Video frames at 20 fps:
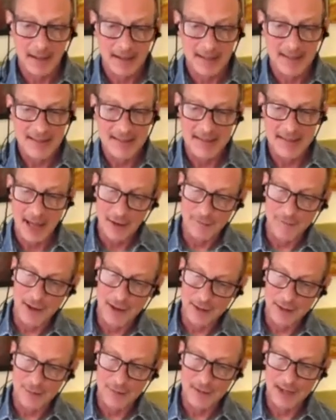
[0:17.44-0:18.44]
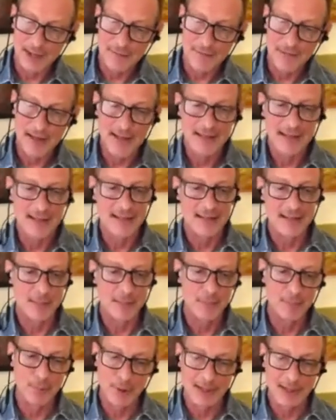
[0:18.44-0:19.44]
This is Alphonso David, and he is
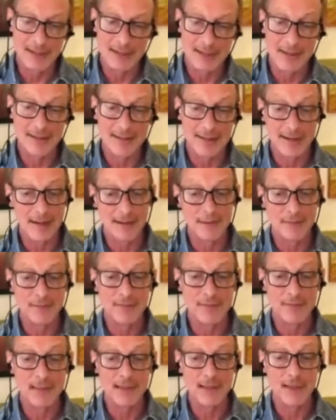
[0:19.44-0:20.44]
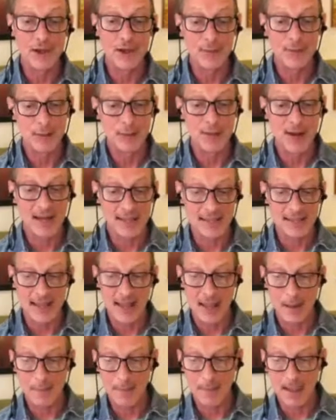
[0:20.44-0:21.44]
the president of the Human Rights
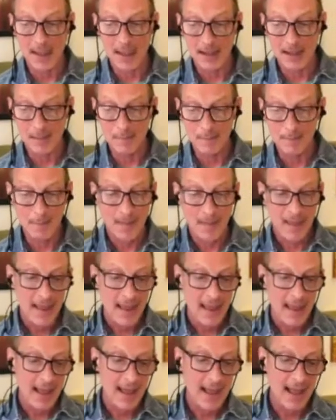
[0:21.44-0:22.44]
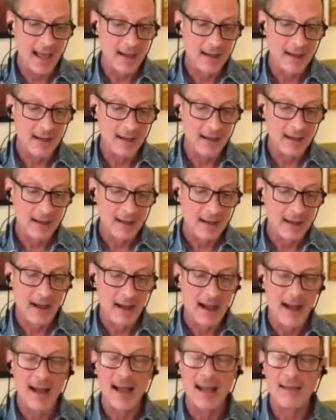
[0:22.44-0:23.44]
Campaign. And
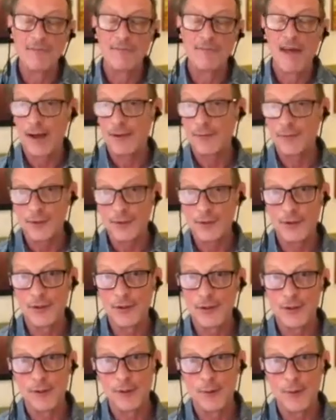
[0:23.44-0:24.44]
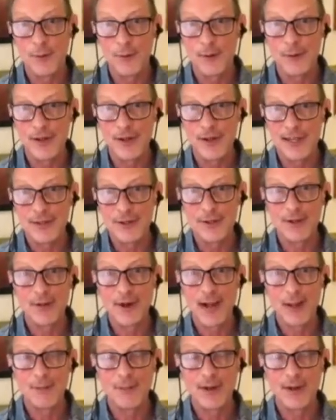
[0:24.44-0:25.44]
I found you on
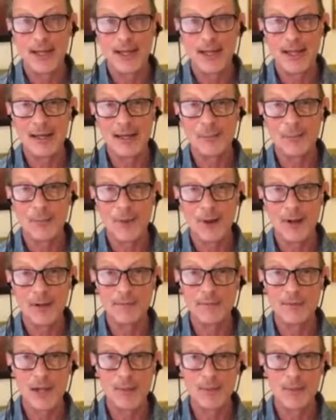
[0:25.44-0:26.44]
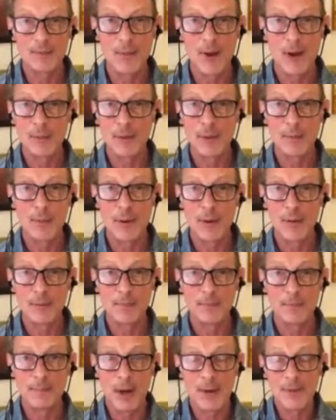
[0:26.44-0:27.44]
Instagram reading one of James Baldwin
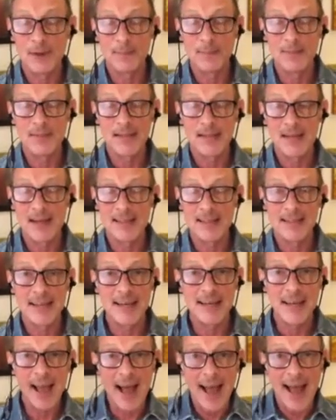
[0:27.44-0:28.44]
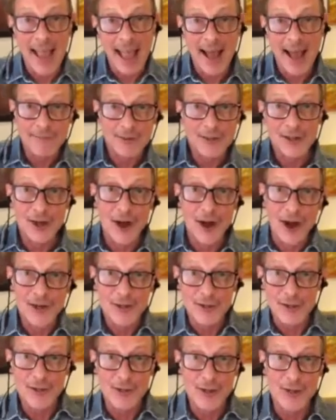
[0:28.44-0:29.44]
poems, and I said, I have to
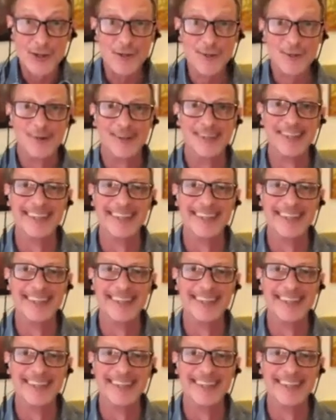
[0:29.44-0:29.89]
talk to you.